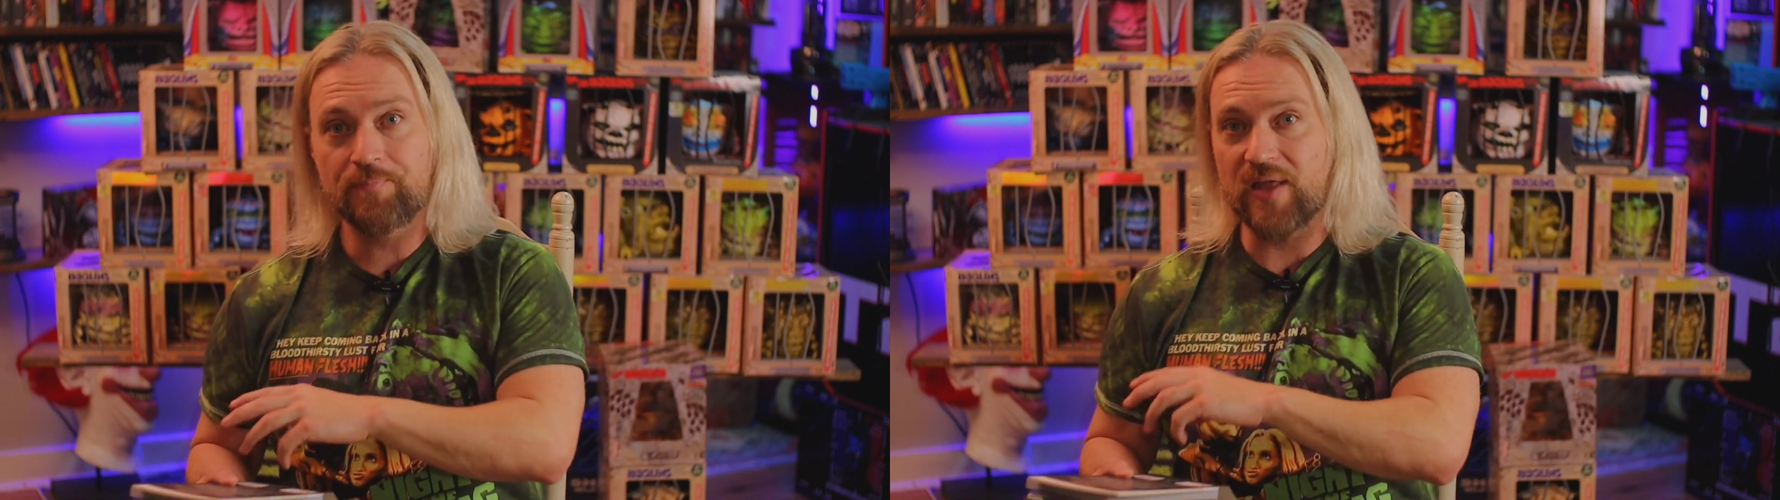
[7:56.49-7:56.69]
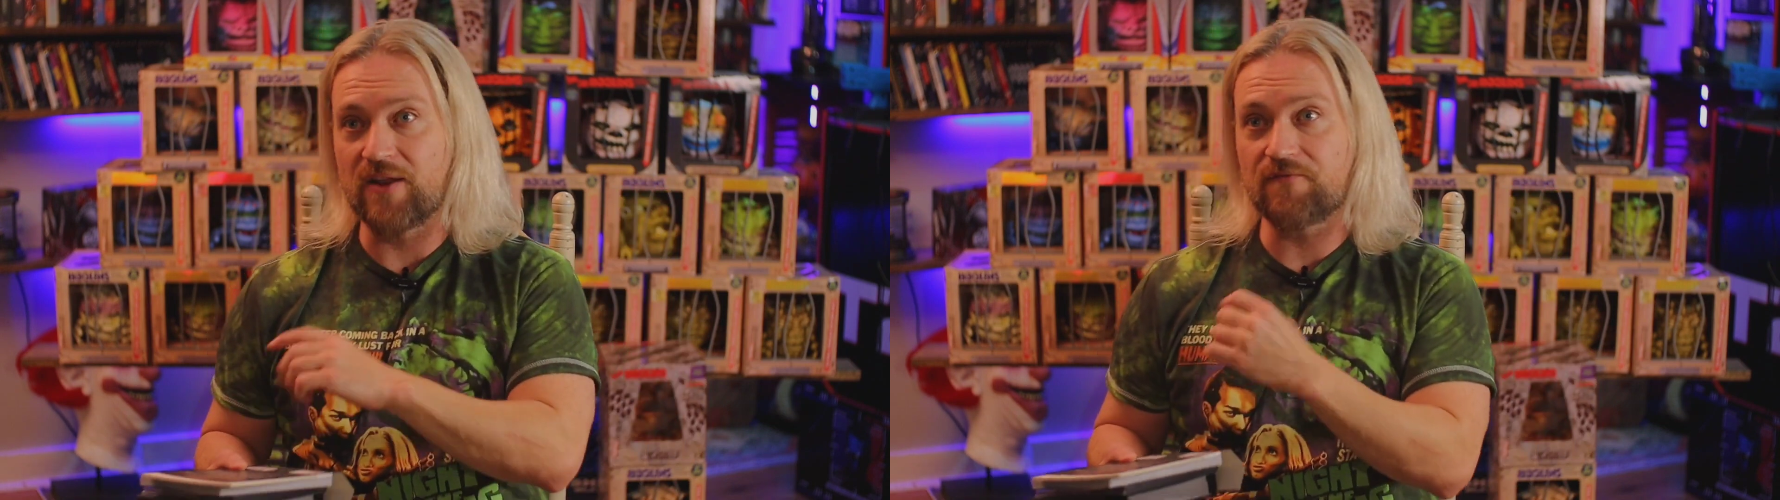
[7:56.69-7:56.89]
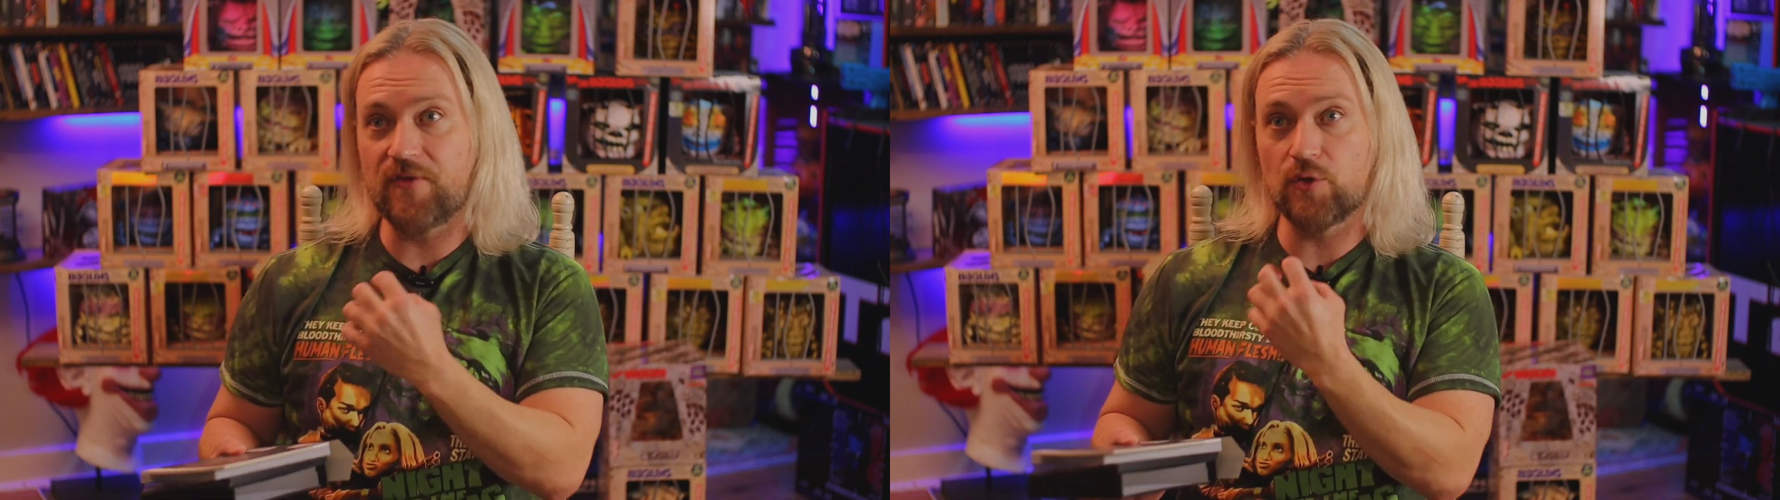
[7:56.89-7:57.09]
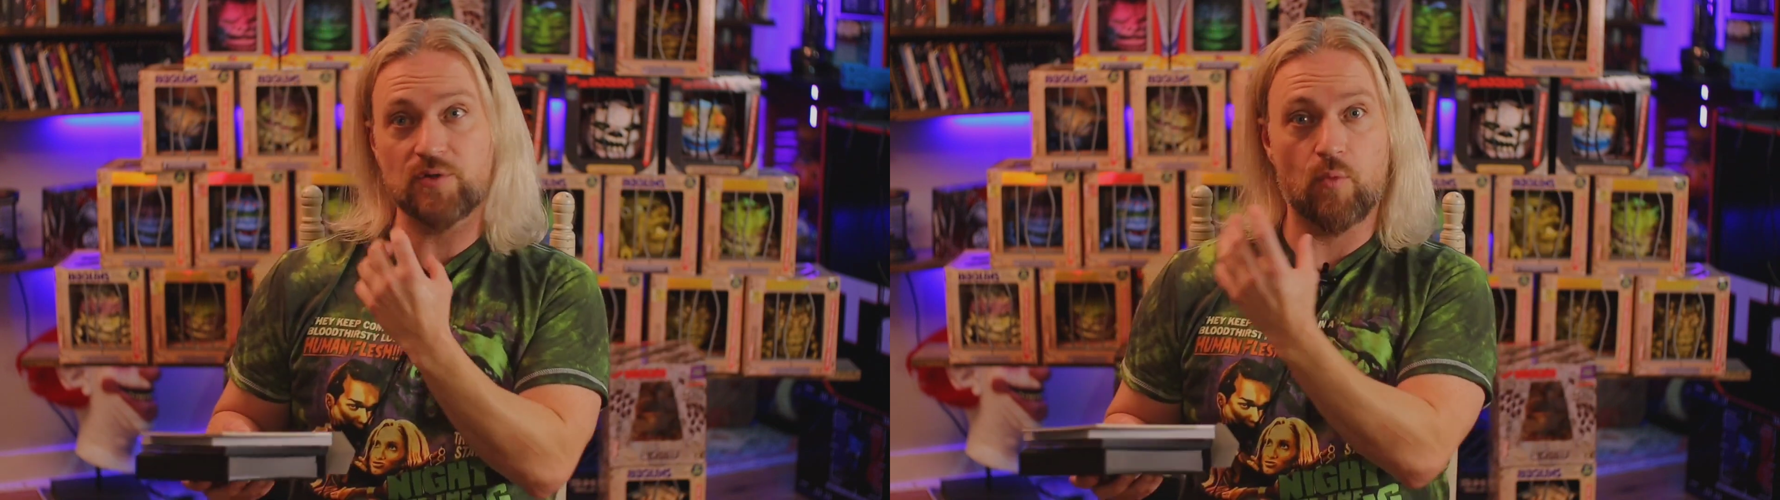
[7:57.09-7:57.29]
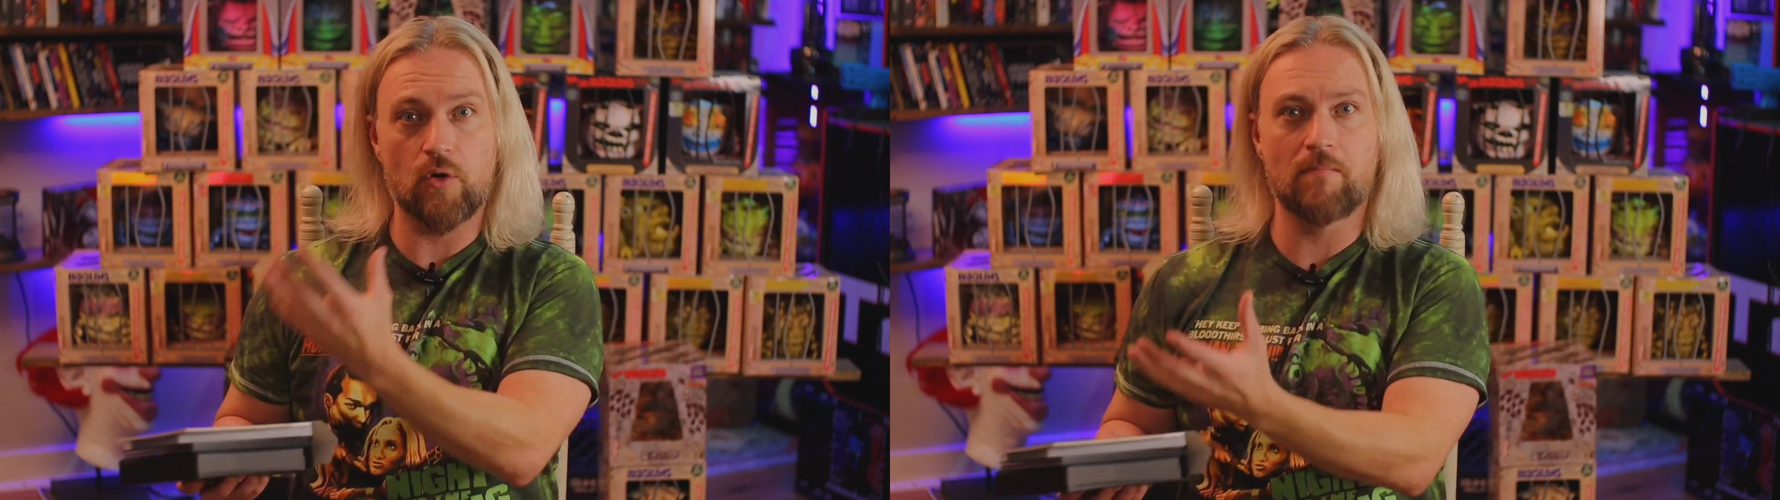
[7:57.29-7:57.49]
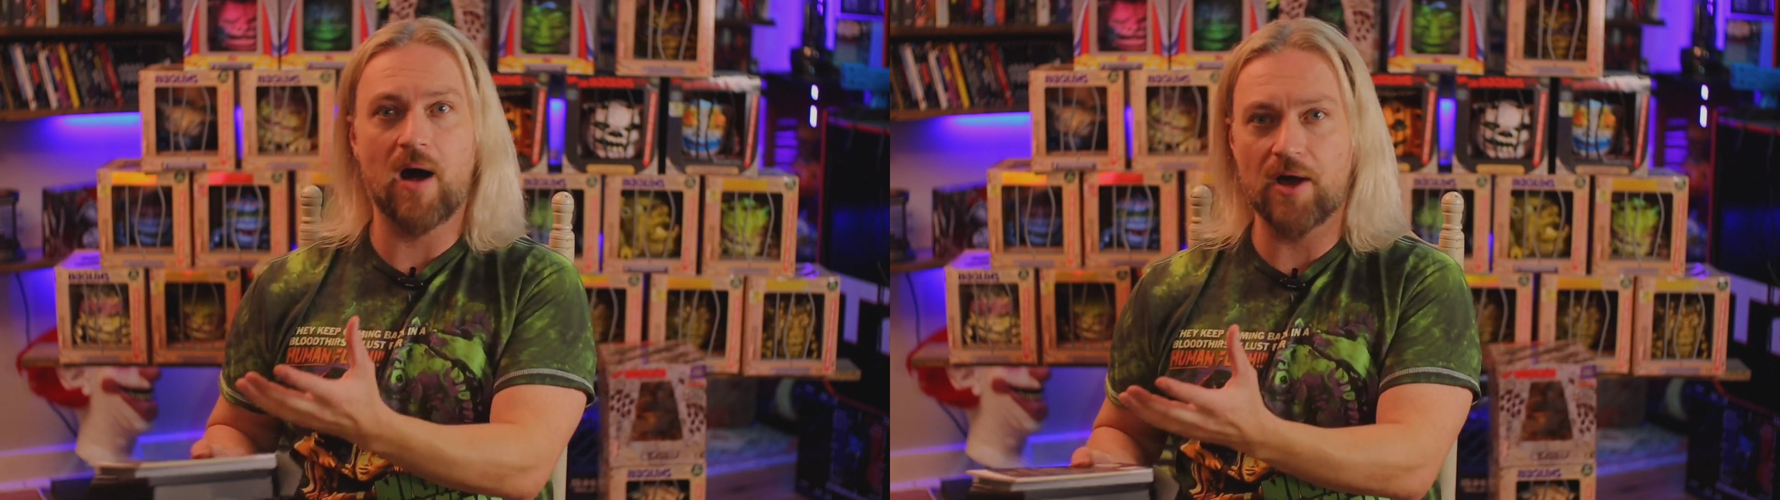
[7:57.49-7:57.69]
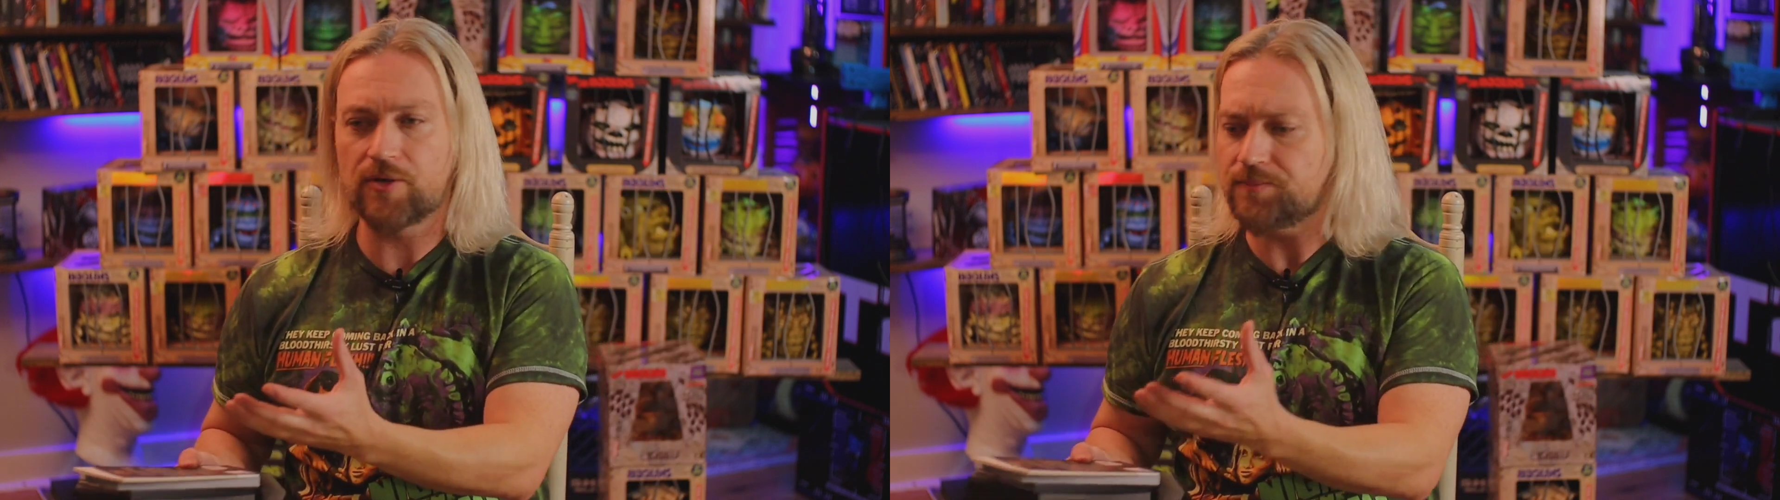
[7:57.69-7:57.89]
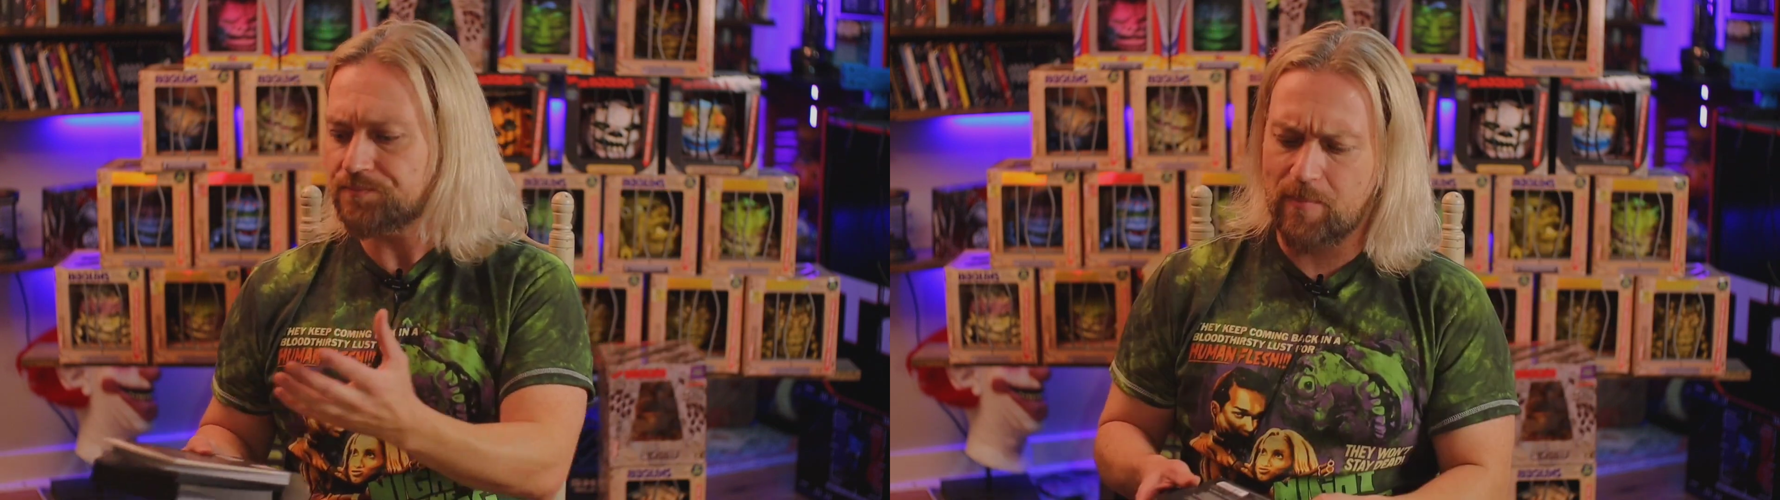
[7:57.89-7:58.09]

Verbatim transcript: and it feels more modern,